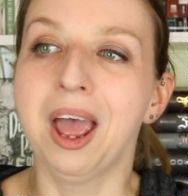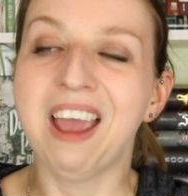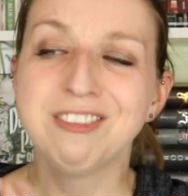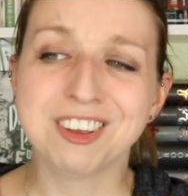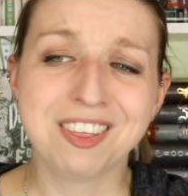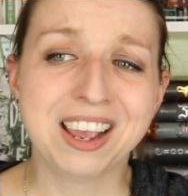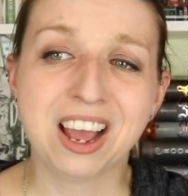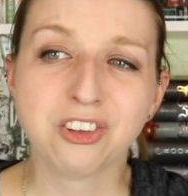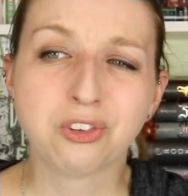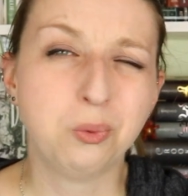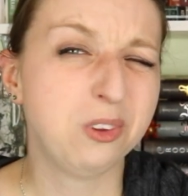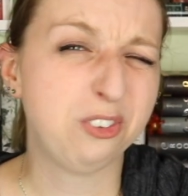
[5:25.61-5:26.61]
Everything
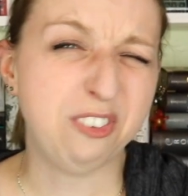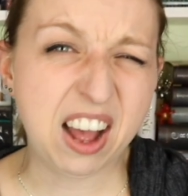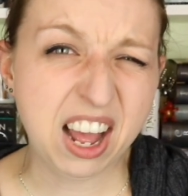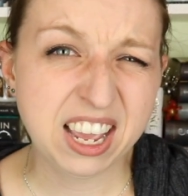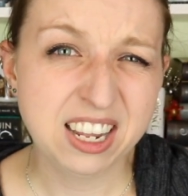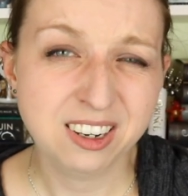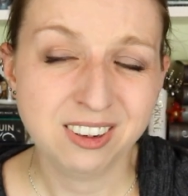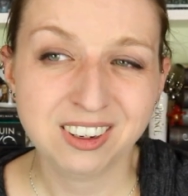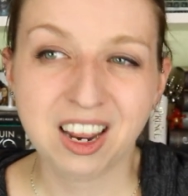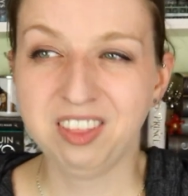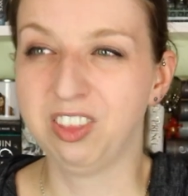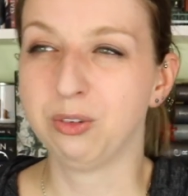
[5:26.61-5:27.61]
else was fine.
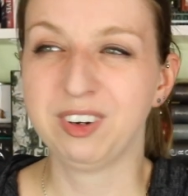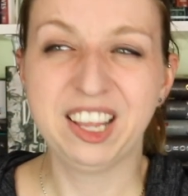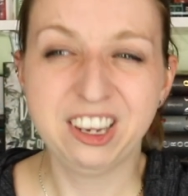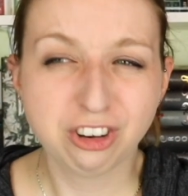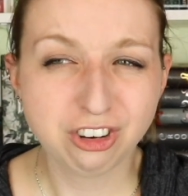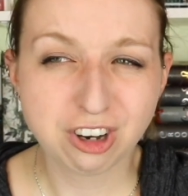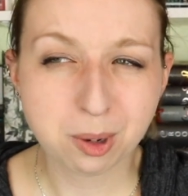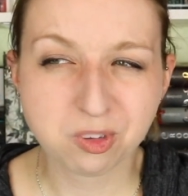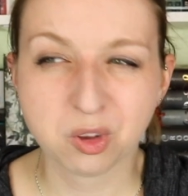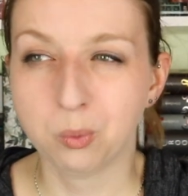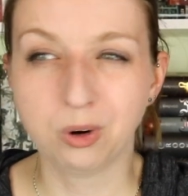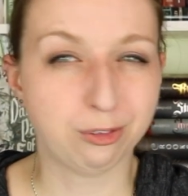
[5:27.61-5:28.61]
The
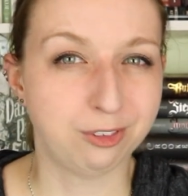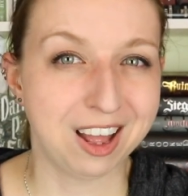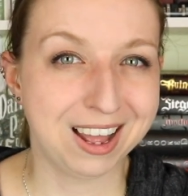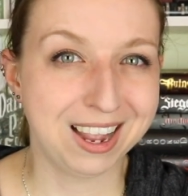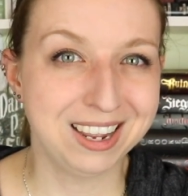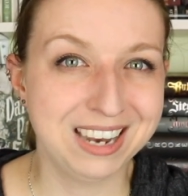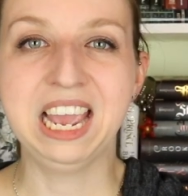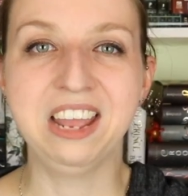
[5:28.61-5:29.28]
relationships were fine.